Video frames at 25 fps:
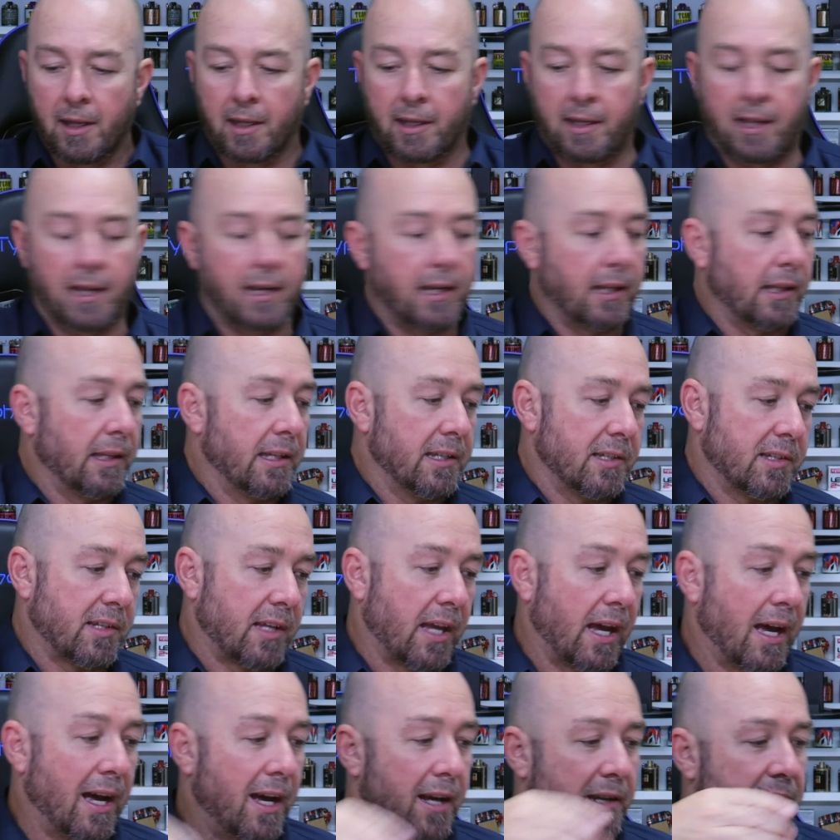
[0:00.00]
getting this
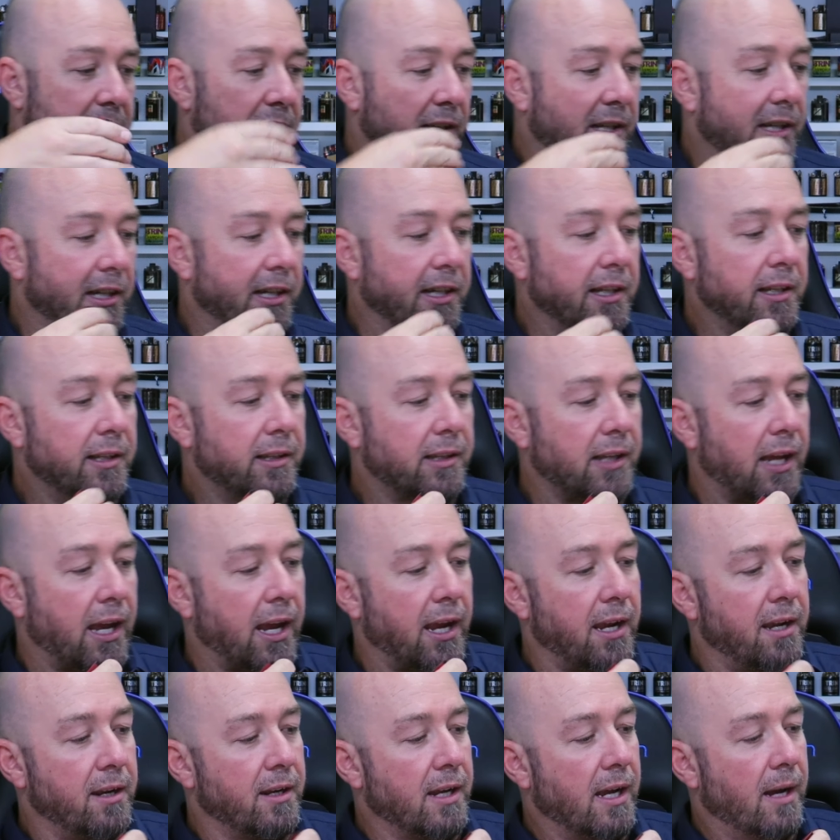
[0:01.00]
car to Keith,
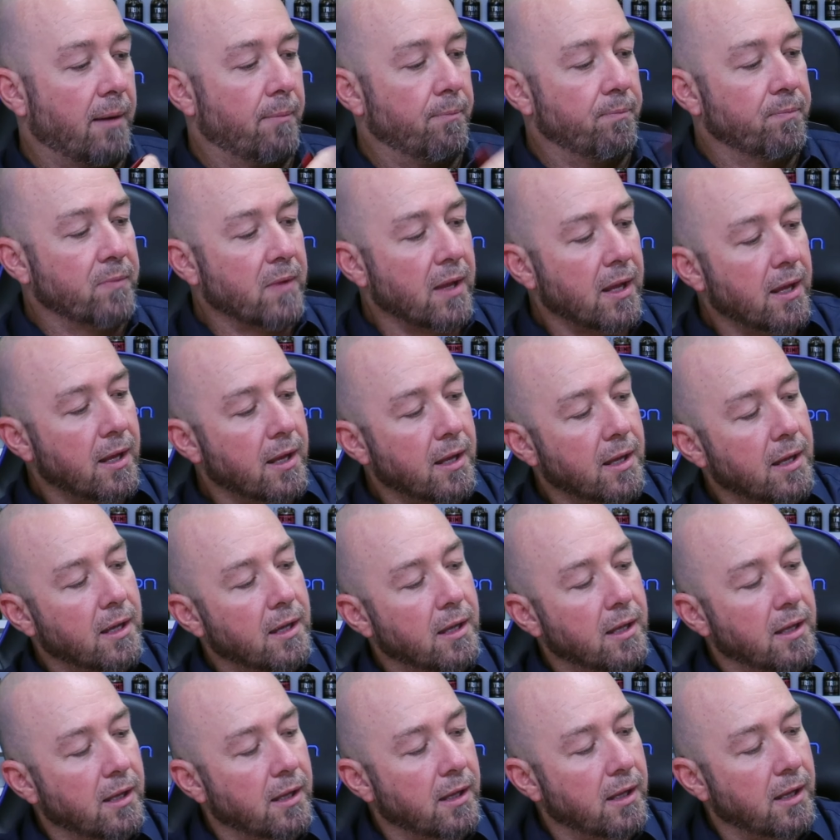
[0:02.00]
and
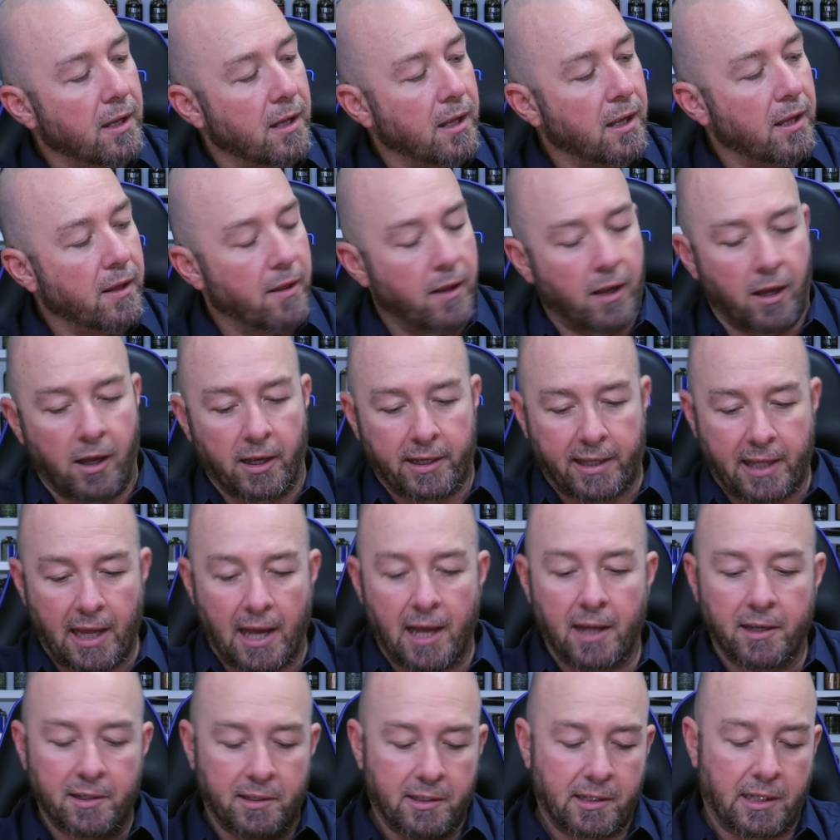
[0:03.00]
I
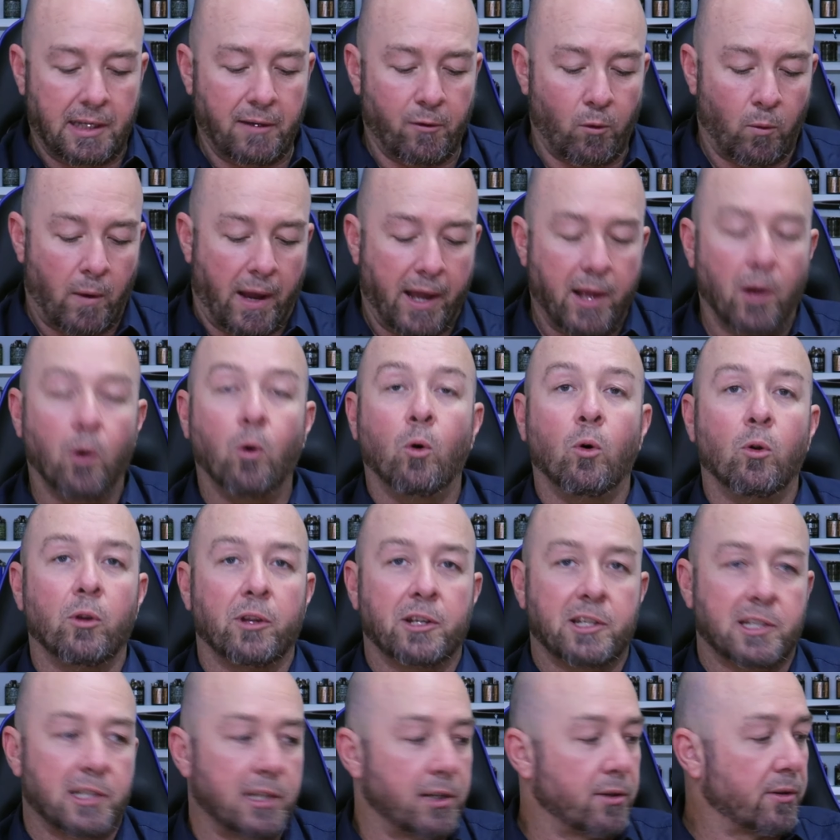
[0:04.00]
can't give away all
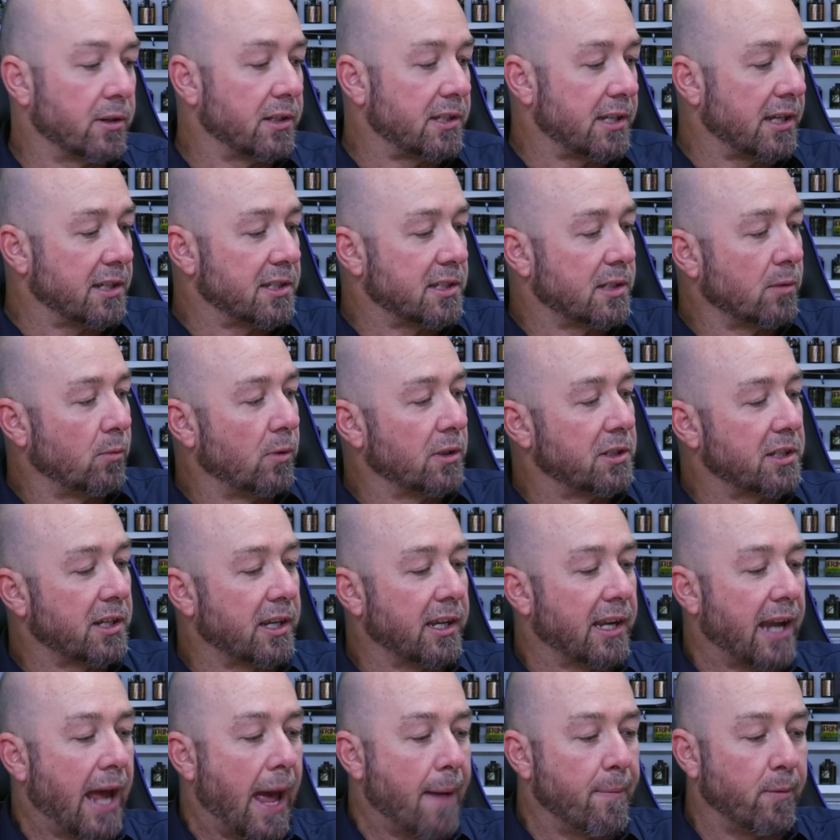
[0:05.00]
the secrets as to what's
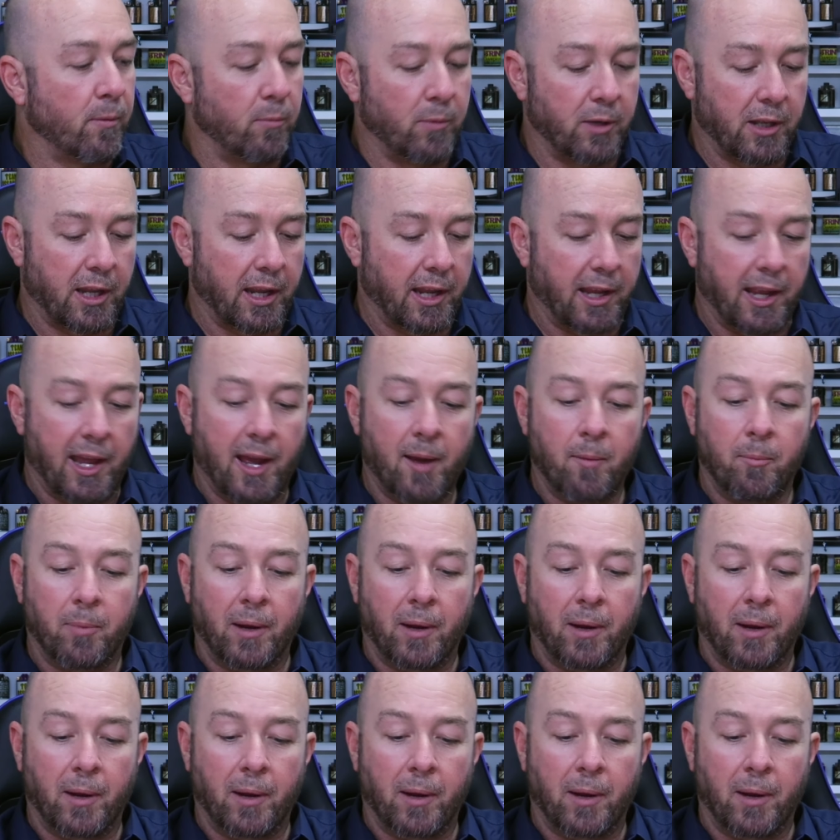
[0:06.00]
going to happen with it yet,